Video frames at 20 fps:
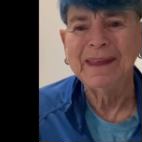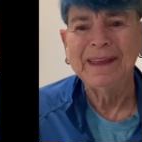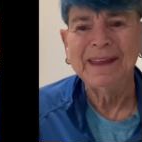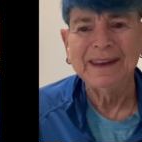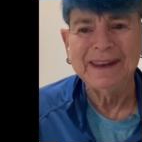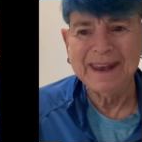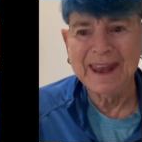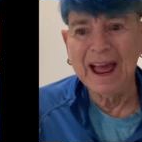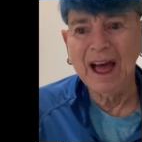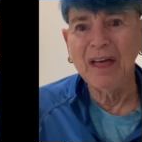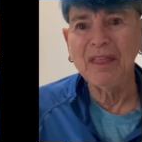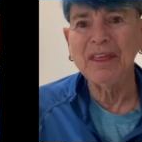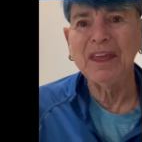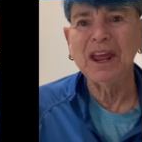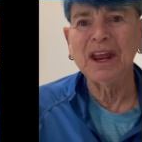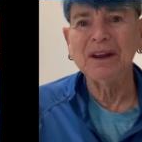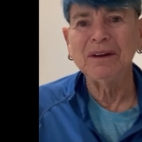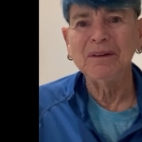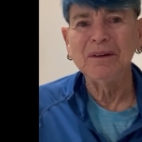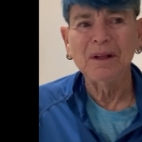Now
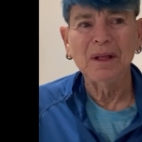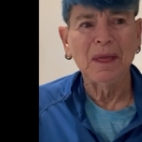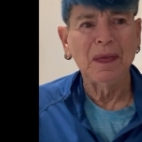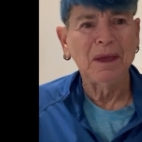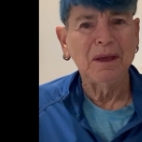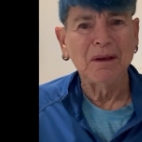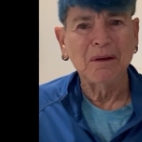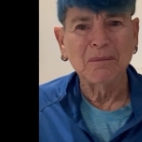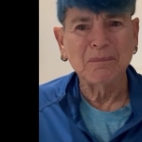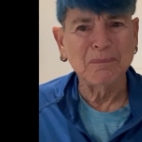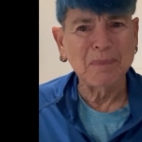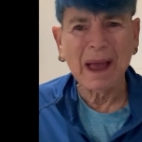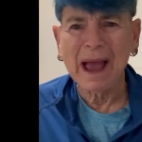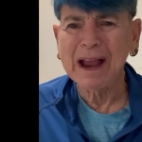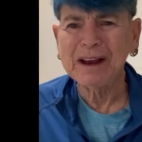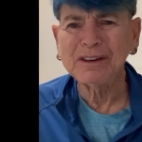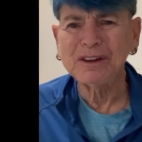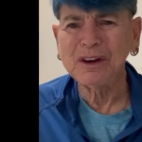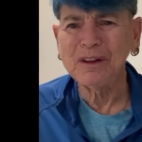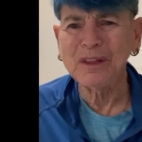then,
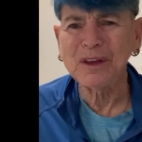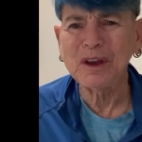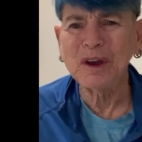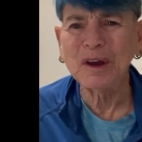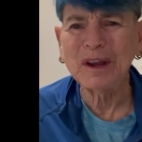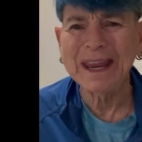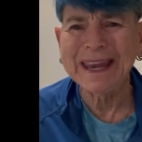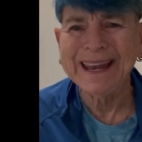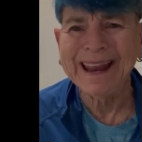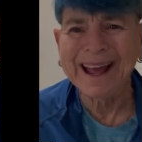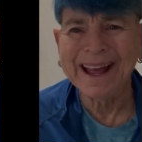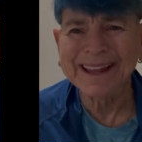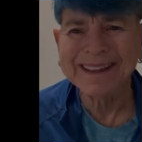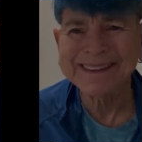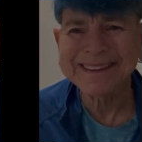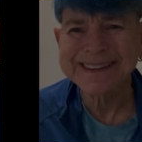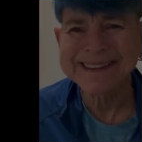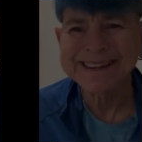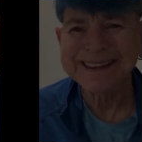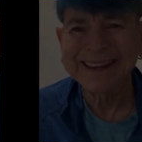back to the Cookie
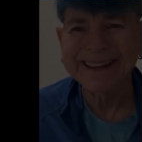Nuns.